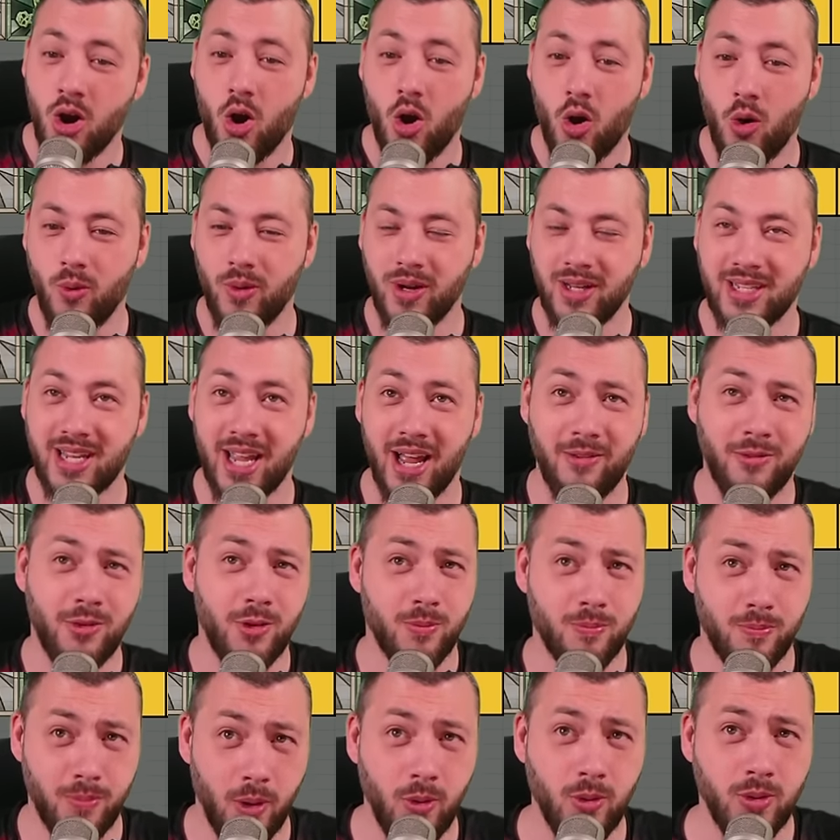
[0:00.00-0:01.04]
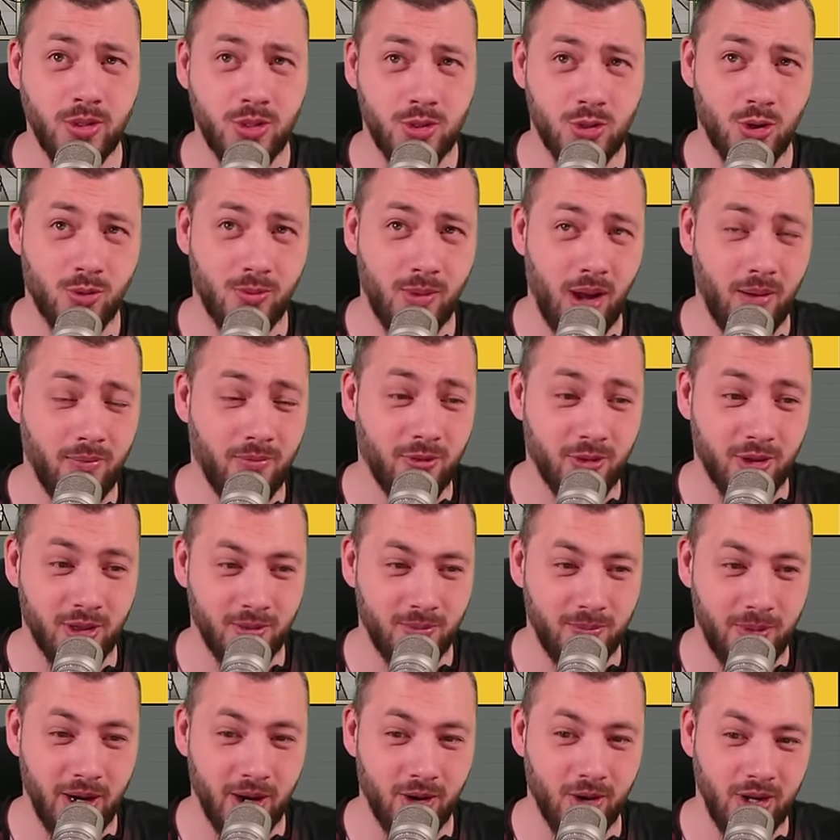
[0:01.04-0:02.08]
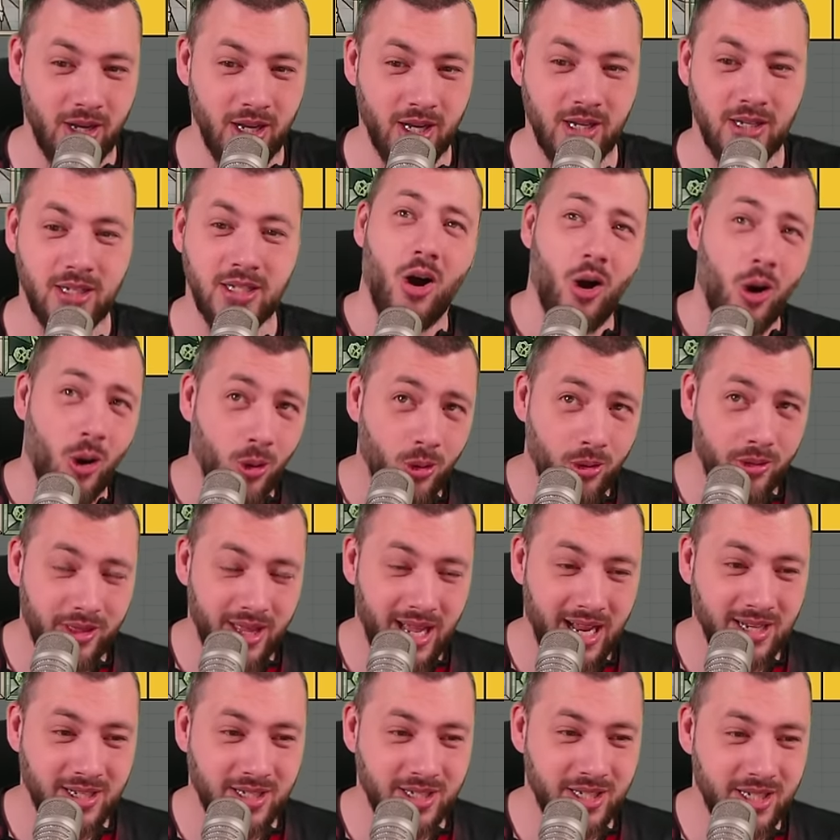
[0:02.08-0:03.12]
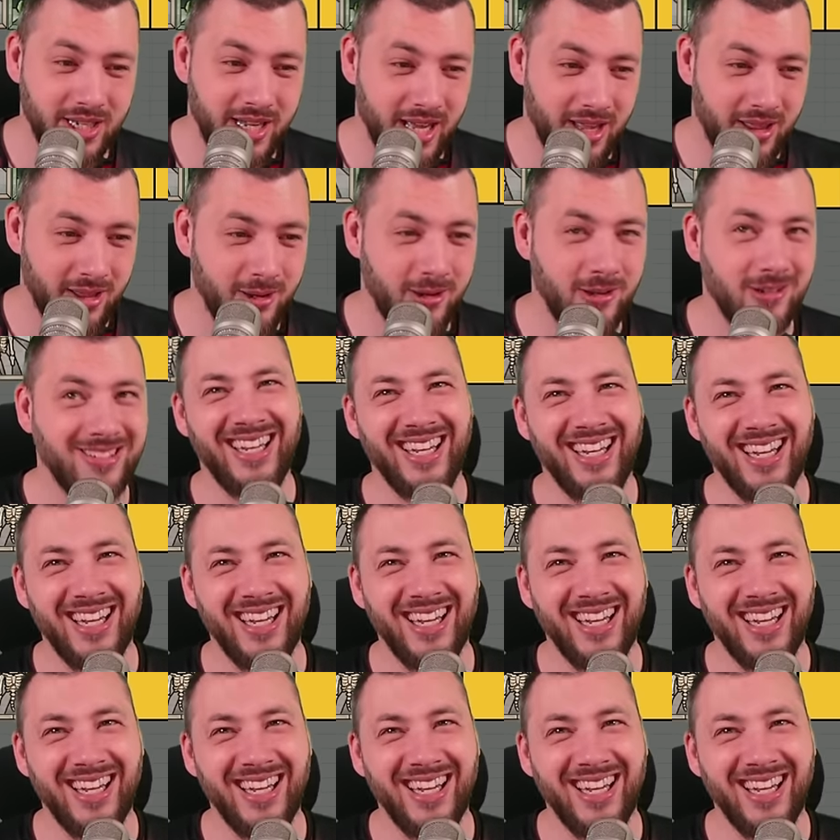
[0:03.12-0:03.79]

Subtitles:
Always have your Bone Storm up for the barrier. All that together,